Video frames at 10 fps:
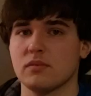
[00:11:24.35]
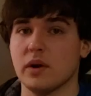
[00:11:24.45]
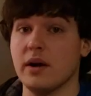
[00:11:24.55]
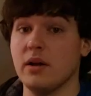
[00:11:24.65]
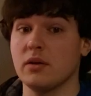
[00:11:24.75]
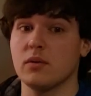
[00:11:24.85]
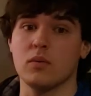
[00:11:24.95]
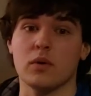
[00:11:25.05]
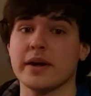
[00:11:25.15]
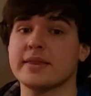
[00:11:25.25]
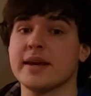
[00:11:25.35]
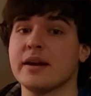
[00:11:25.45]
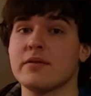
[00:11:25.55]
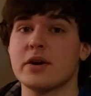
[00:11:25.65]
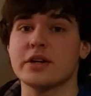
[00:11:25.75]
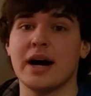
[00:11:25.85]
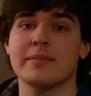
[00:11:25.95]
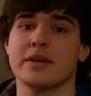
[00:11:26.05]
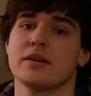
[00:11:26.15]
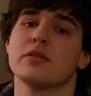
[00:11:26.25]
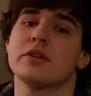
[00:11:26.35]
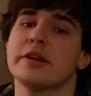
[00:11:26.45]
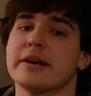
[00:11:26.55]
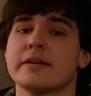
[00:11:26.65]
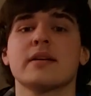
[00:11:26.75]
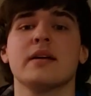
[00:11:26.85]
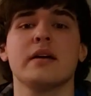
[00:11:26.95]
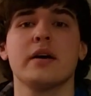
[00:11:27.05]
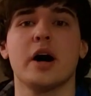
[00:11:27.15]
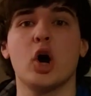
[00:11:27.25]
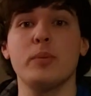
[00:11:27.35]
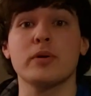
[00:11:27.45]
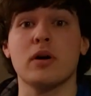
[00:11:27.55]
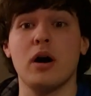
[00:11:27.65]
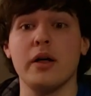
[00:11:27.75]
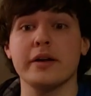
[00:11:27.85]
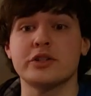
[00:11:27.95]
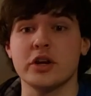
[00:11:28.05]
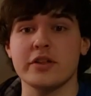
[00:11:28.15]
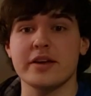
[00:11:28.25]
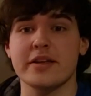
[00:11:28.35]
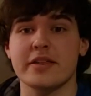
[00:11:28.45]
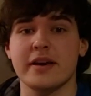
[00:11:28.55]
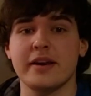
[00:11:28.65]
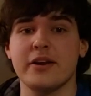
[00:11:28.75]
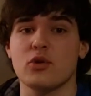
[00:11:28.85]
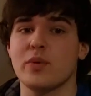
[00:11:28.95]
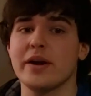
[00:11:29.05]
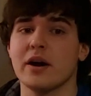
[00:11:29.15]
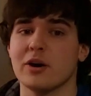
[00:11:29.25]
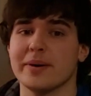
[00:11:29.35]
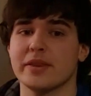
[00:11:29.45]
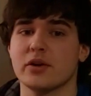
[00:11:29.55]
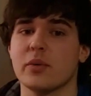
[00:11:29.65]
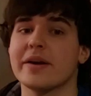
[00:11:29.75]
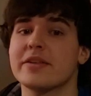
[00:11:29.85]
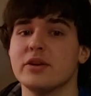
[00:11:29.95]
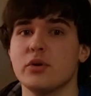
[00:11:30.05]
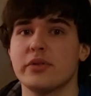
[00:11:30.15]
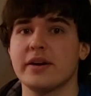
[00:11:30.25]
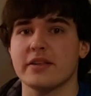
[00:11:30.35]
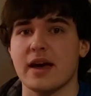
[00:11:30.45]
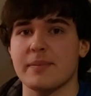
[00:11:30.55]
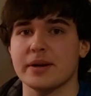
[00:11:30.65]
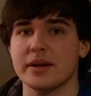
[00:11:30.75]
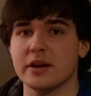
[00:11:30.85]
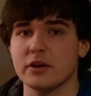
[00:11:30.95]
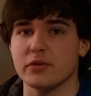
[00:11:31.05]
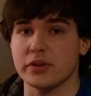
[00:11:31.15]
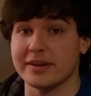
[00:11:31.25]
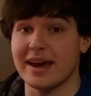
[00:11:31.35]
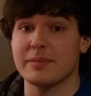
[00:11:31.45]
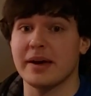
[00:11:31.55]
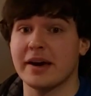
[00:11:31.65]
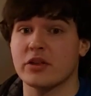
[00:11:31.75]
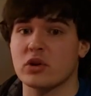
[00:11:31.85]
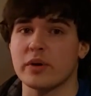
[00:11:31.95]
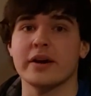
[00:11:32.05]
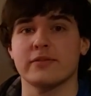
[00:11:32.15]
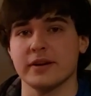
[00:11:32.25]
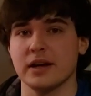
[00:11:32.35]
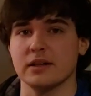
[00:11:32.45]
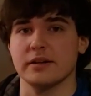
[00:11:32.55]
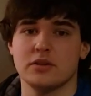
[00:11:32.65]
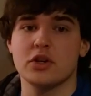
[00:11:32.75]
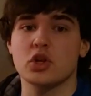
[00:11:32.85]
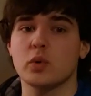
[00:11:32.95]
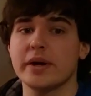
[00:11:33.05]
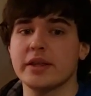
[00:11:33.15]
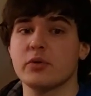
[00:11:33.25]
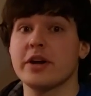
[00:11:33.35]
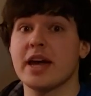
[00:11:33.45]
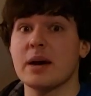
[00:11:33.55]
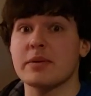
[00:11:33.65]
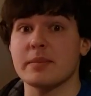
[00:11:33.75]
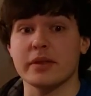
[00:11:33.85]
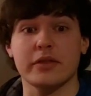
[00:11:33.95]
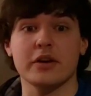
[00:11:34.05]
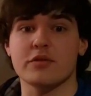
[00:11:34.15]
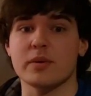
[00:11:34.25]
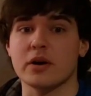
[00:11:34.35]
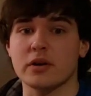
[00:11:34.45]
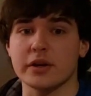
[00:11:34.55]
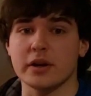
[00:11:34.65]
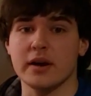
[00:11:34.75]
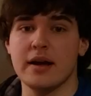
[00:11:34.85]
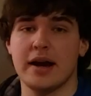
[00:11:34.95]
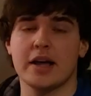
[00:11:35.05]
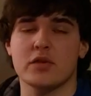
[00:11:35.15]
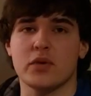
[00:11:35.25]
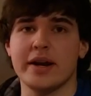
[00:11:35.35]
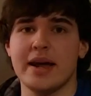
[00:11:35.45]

Well, we're at the end of our time together today. I hope you're all just as excited as we are about the crazy new things happening here for the DatPags Grand Finale. Just to quickly recap some of the things from earlier, as of right